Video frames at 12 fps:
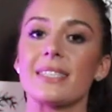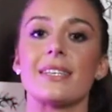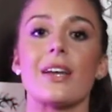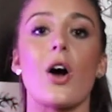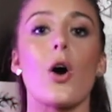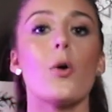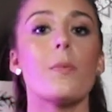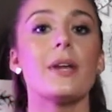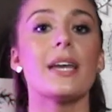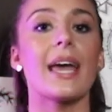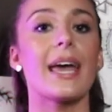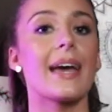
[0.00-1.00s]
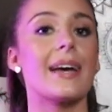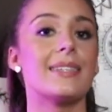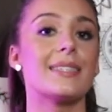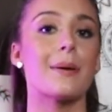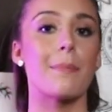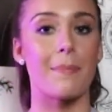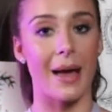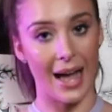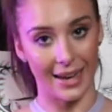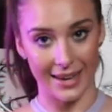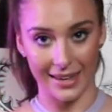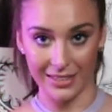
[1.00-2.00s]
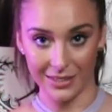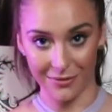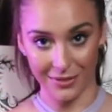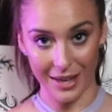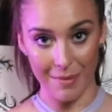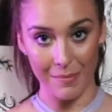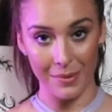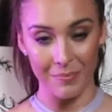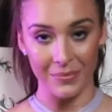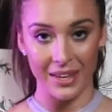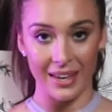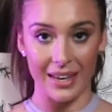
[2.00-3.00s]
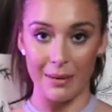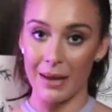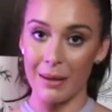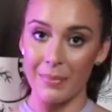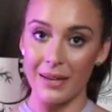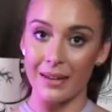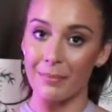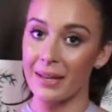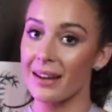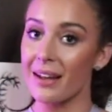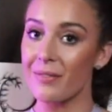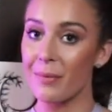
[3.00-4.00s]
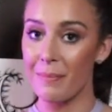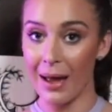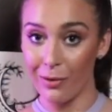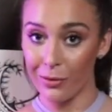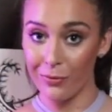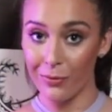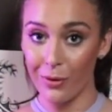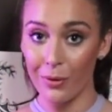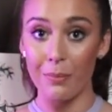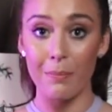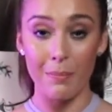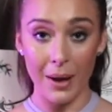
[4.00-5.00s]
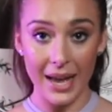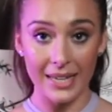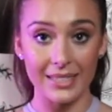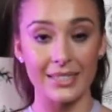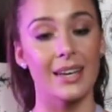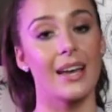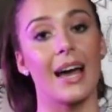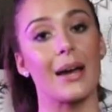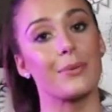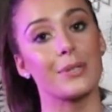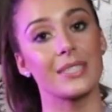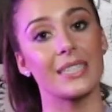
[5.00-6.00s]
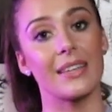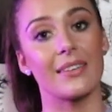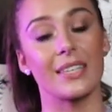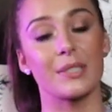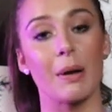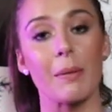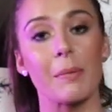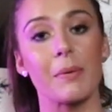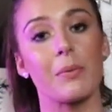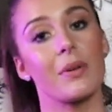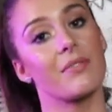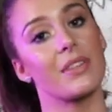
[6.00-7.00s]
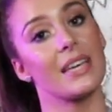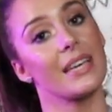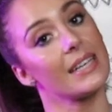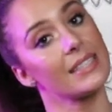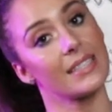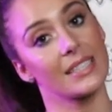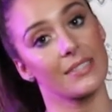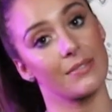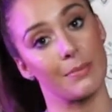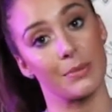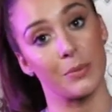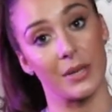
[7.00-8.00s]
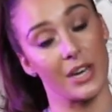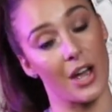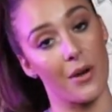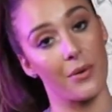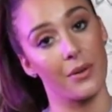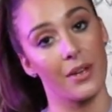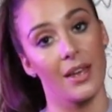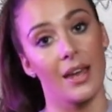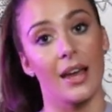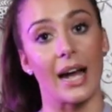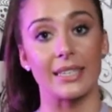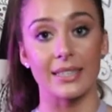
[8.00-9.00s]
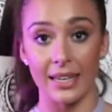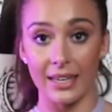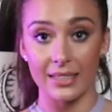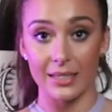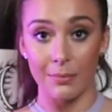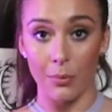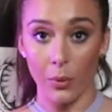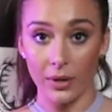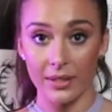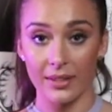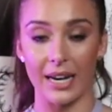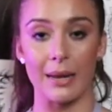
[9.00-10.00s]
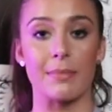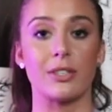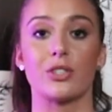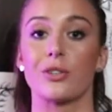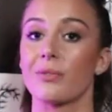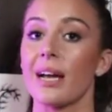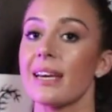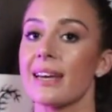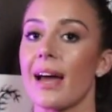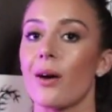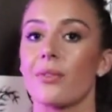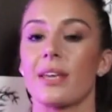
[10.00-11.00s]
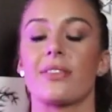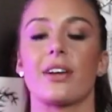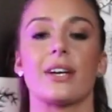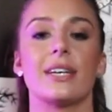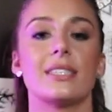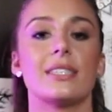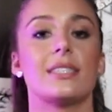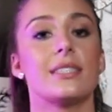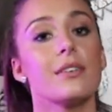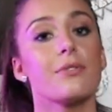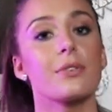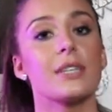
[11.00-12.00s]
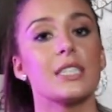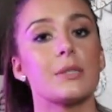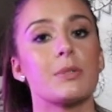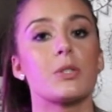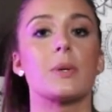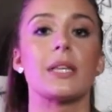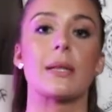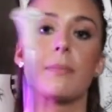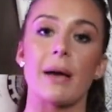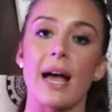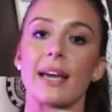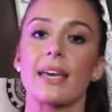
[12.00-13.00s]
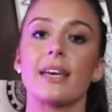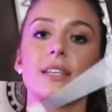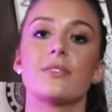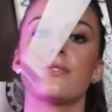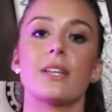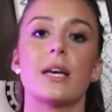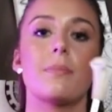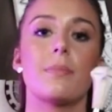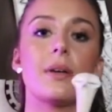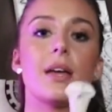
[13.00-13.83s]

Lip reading: is an open hand backhand flip. And it might be a bit of a mouthful, but I will say that it's probably one of the easiest flips we know. I think it's important that I mention right now that there is a difference between the backhand flip